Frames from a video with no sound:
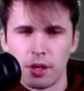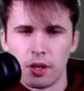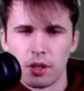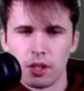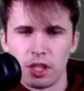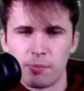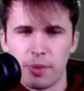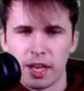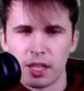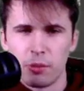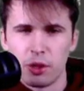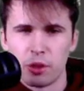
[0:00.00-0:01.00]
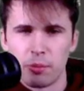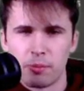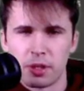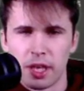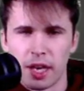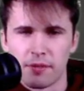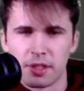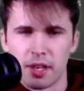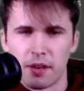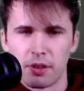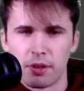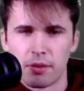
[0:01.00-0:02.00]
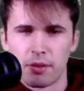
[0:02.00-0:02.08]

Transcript: Let's back the bishop up to f7.